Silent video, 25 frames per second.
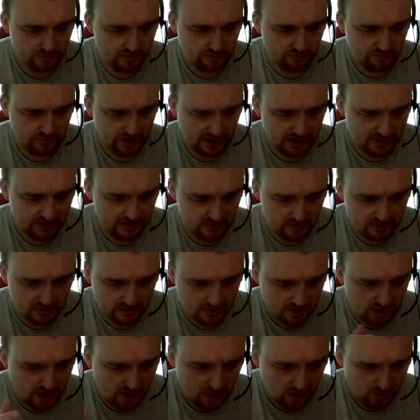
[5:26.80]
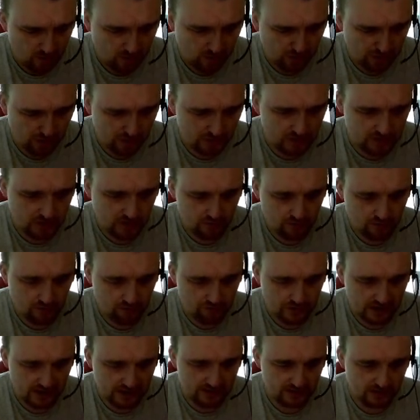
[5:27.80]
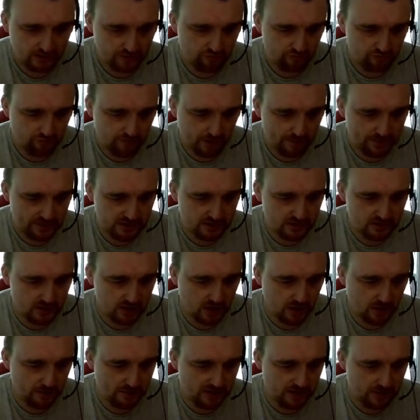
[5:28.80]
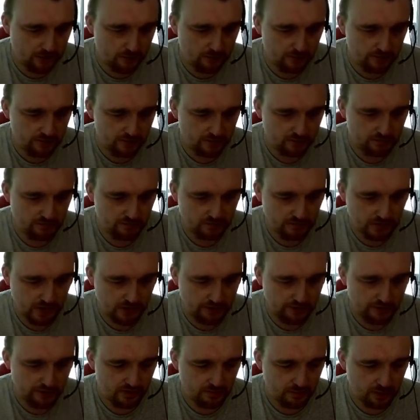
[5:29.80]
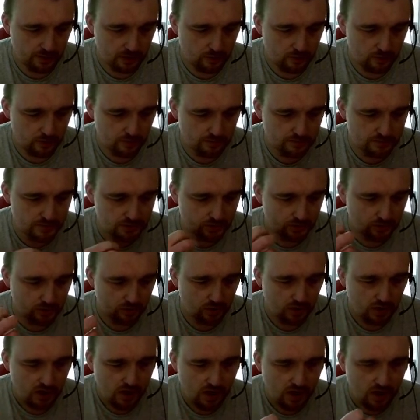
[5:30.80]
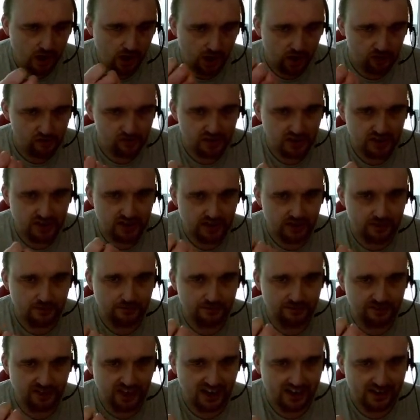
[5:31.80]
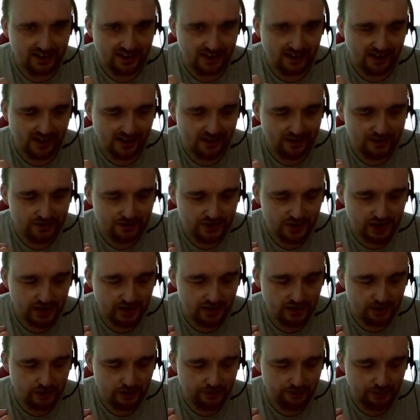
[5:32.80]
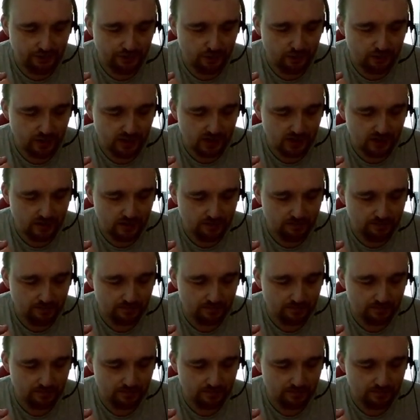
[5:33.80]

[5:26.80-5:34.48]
red, what looks like red ribbons coming out from around about him. So a really kind of fiery energy in our fool here.